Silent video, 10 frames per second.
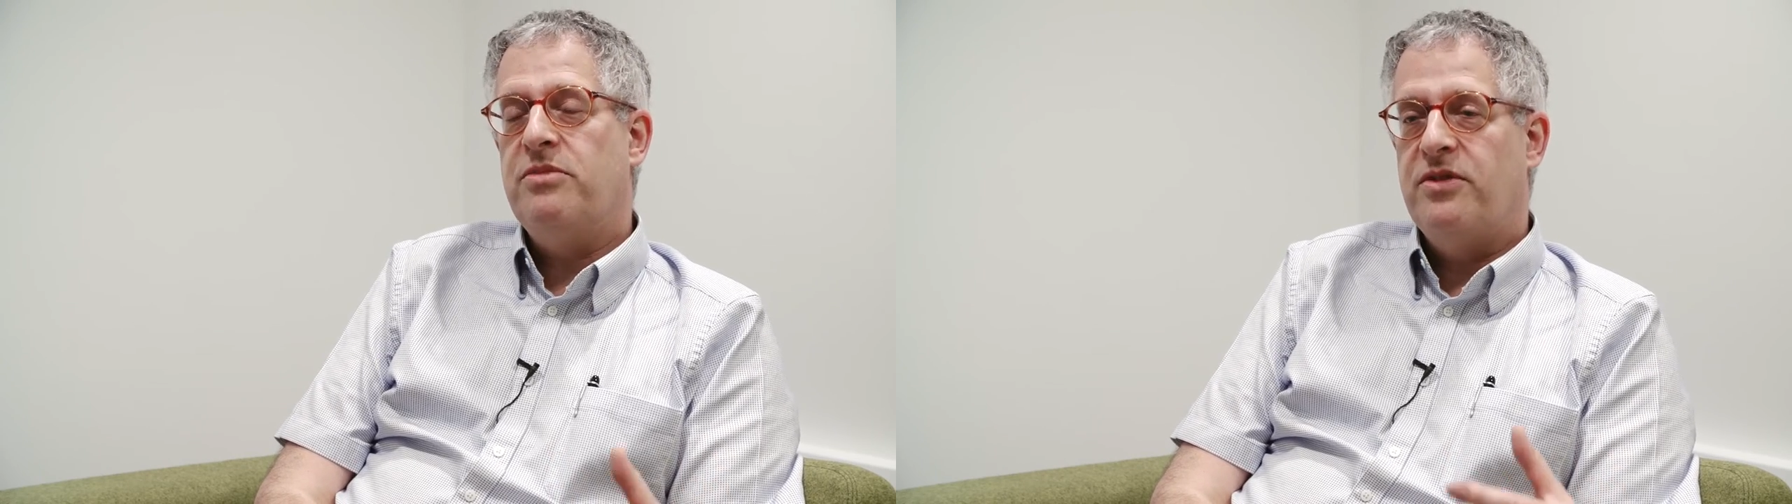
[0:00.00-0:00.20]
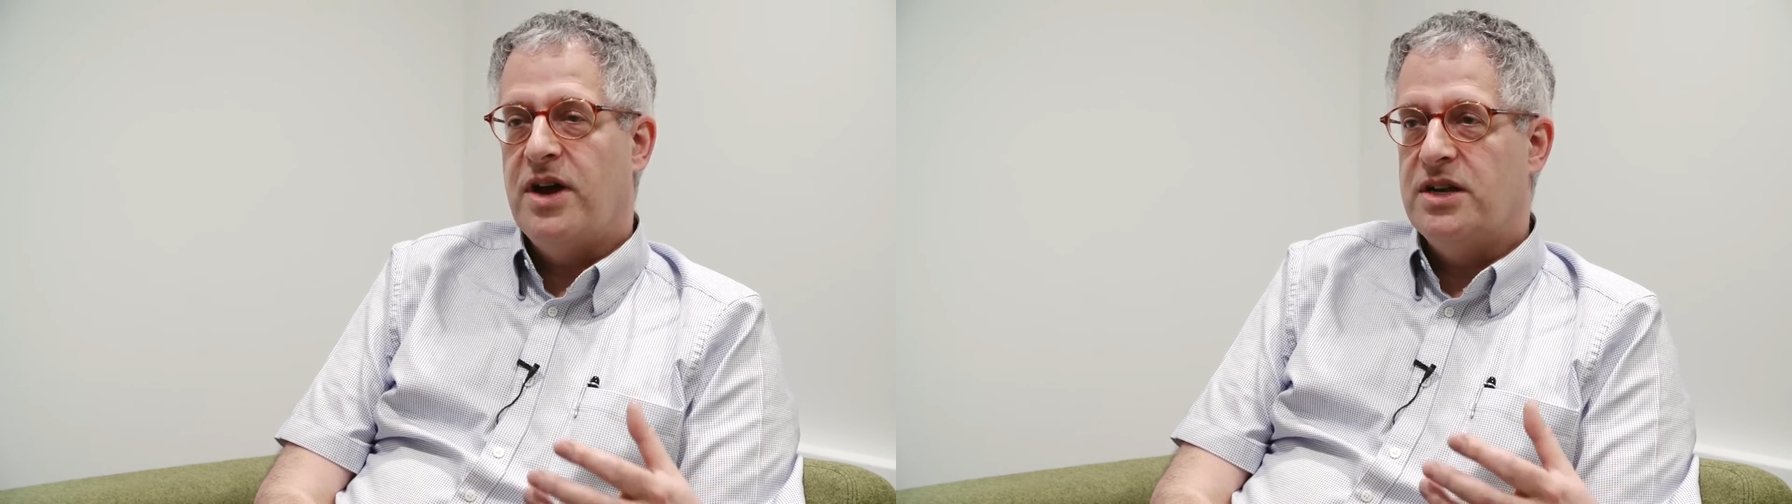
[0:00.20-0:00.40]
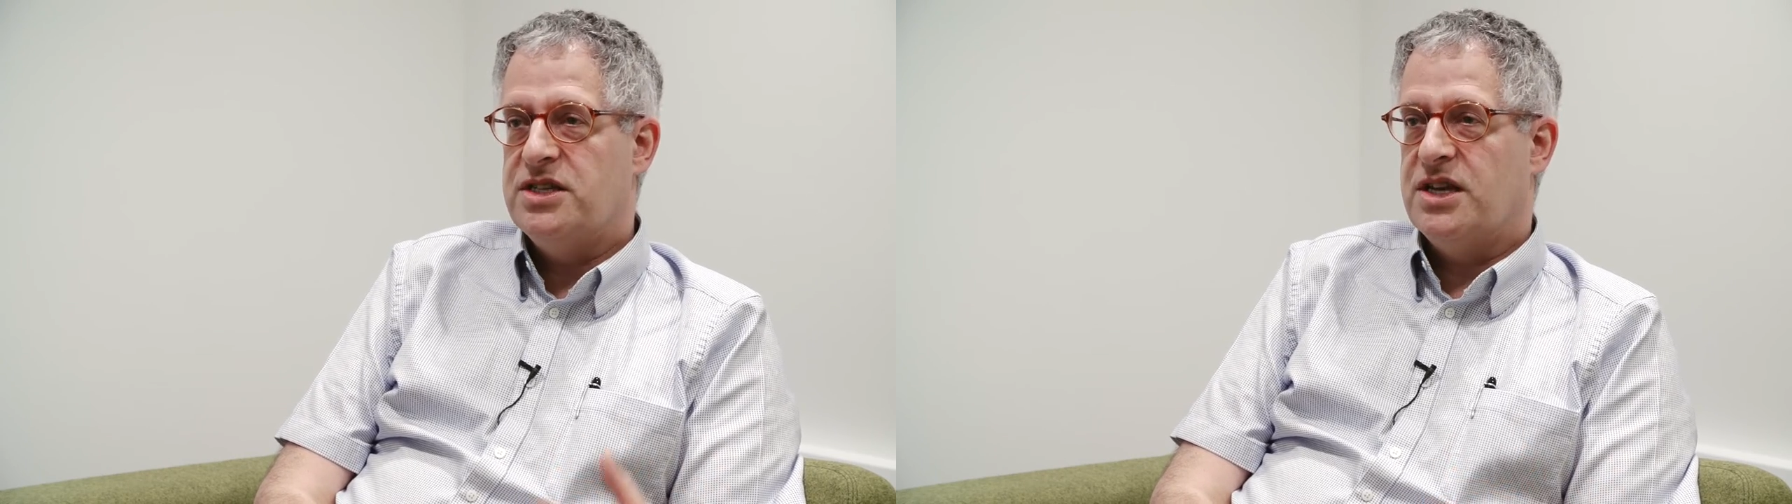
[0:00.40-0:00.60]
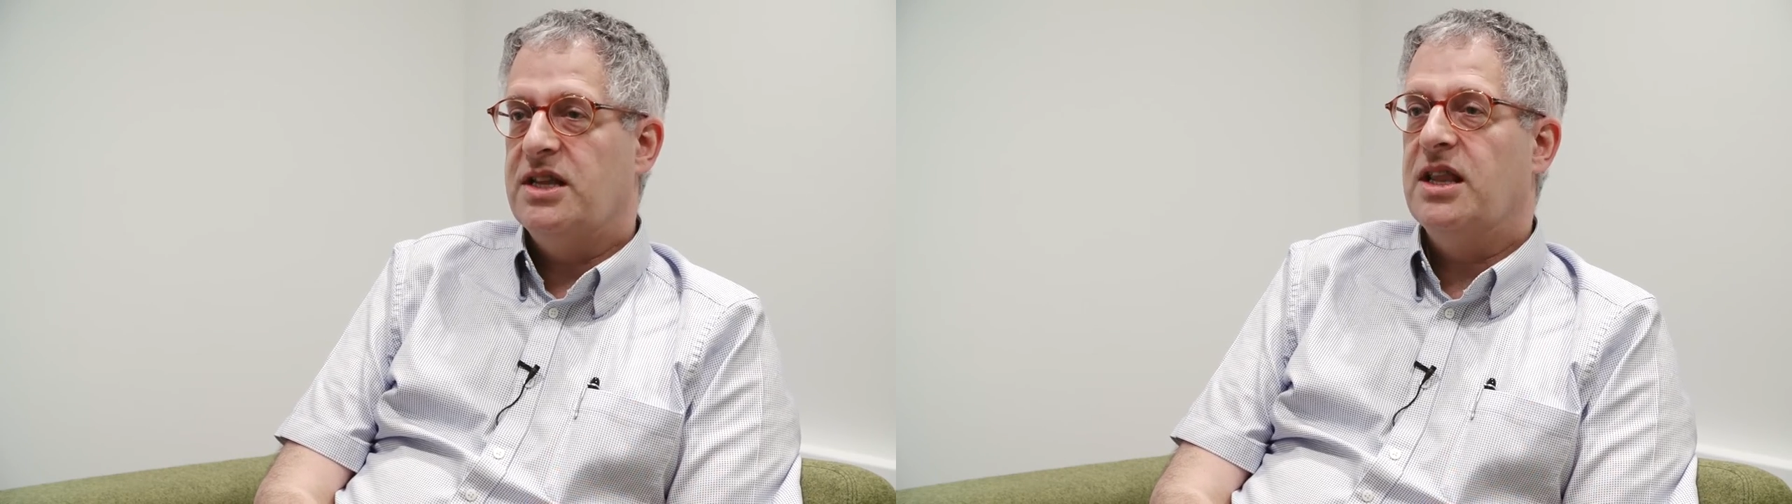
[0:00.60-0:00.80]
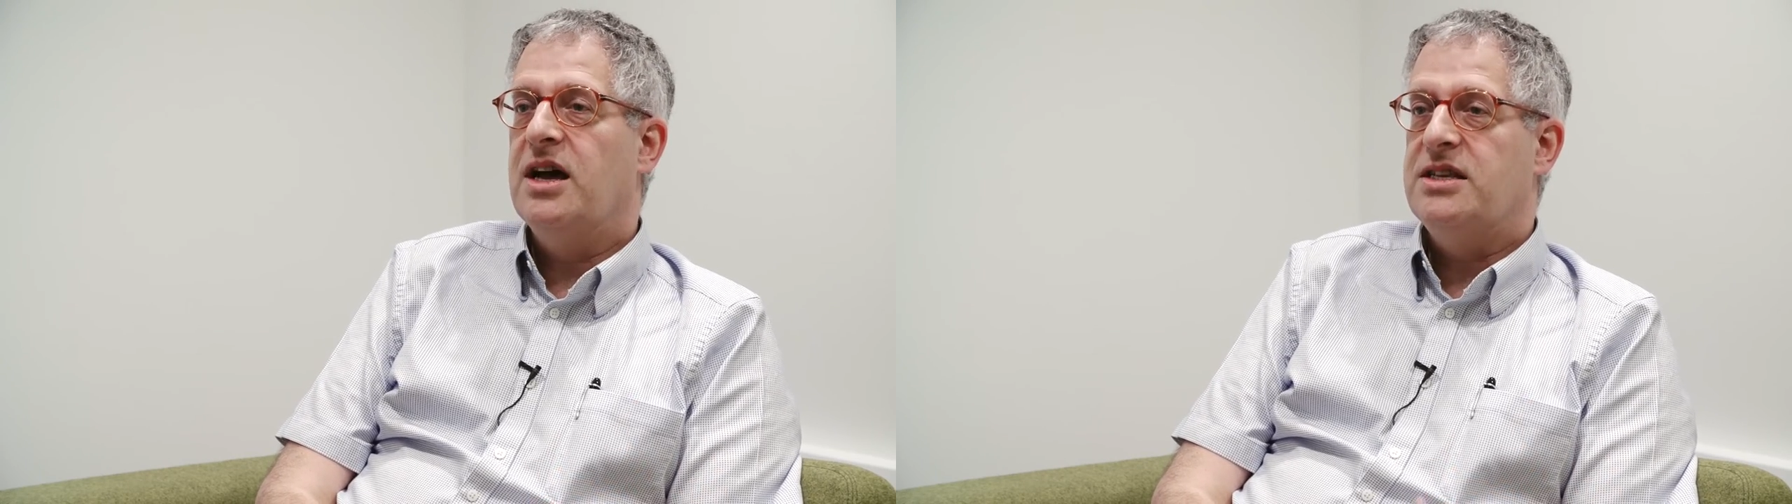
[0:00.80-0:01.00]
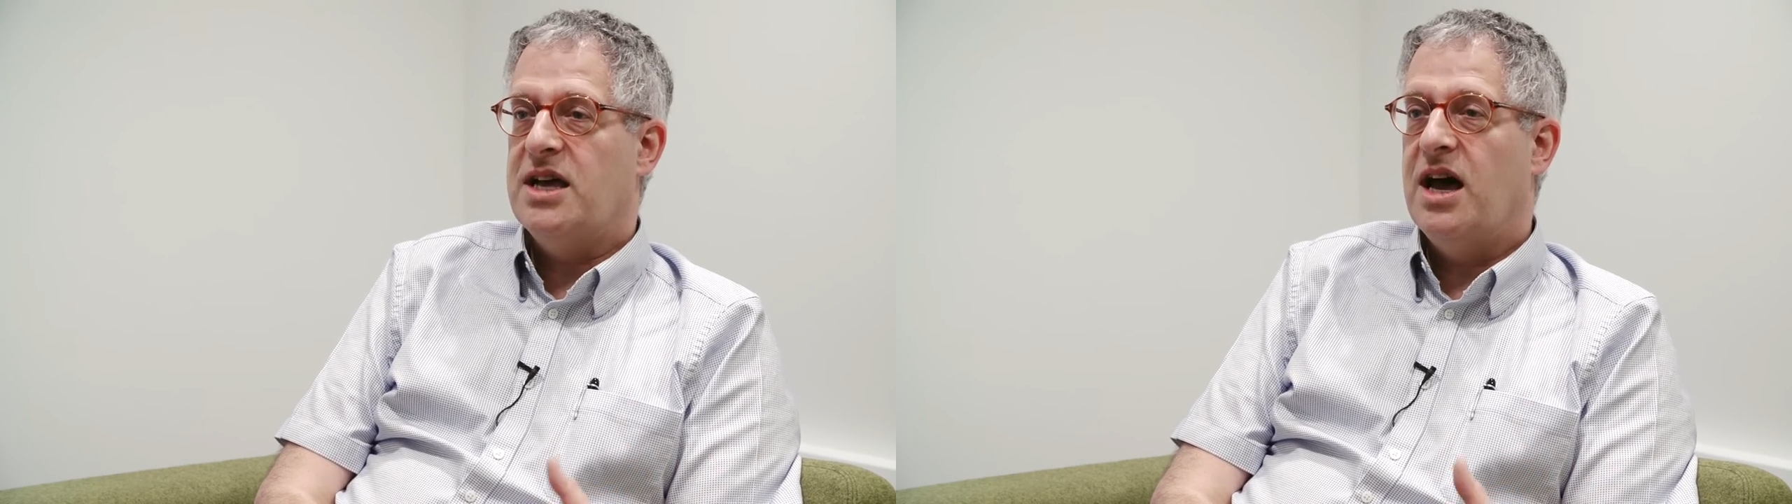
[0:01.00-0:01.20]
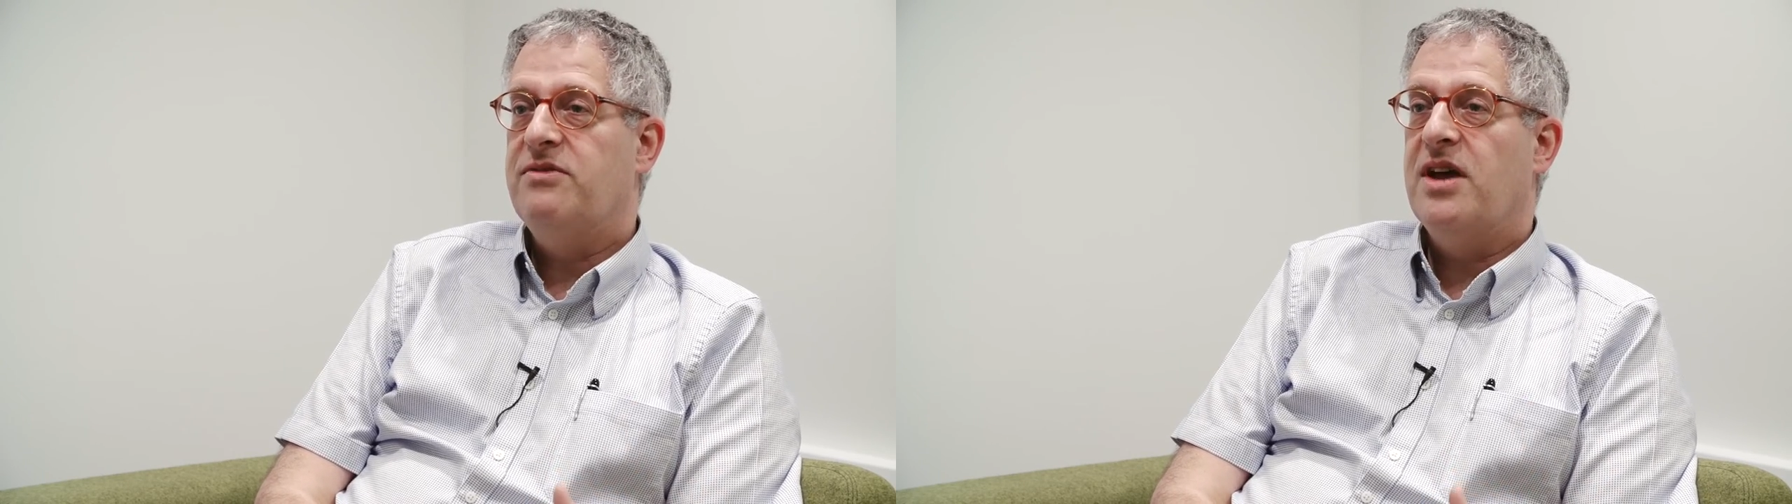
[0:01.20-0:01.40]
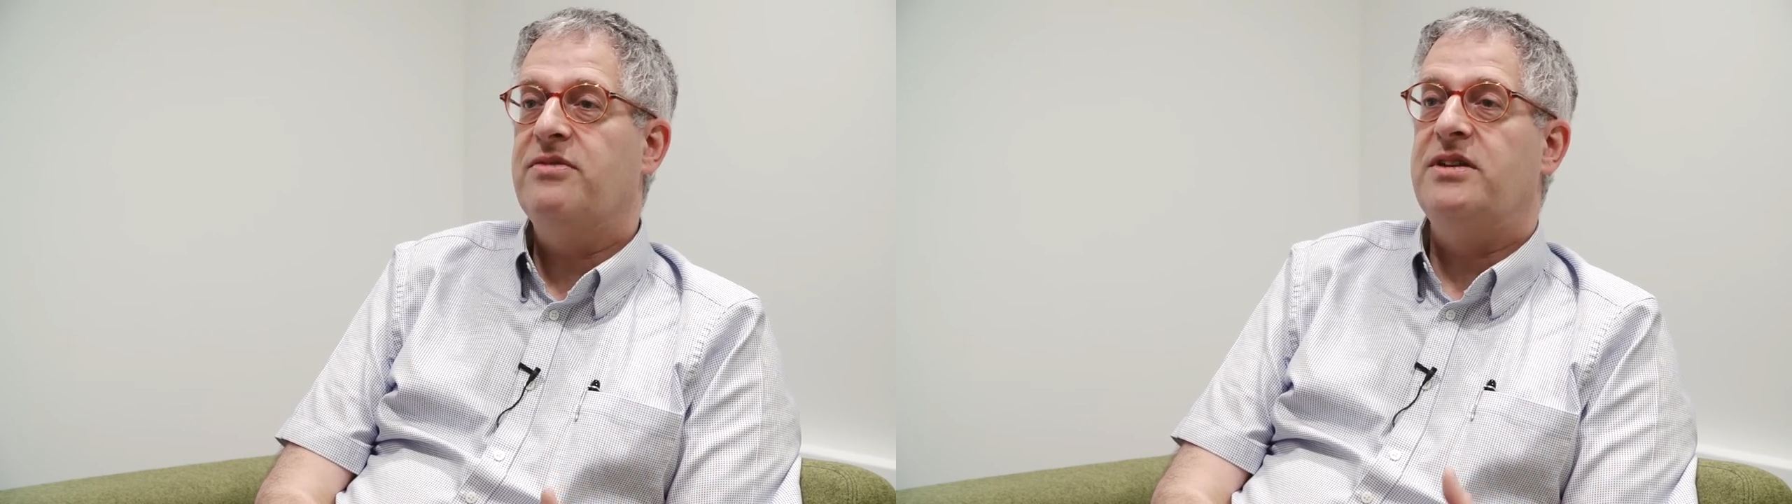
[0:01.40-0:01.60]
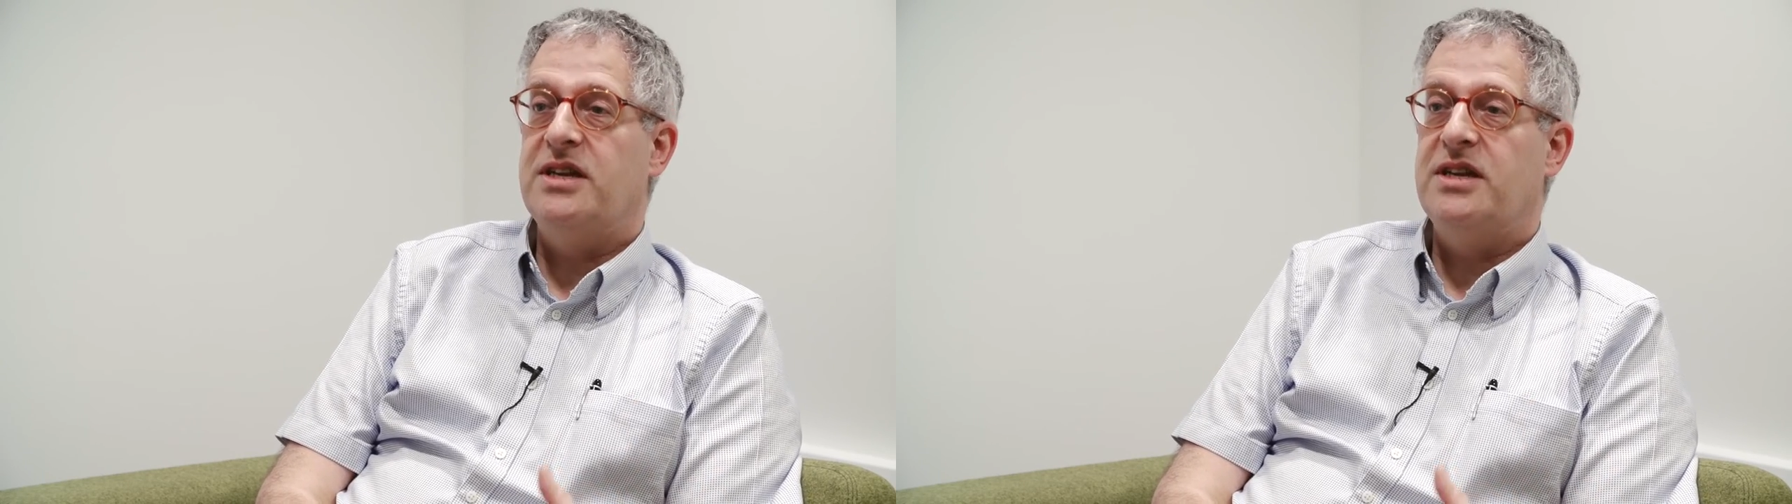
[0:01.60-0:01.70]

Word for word: provide a satellite IVF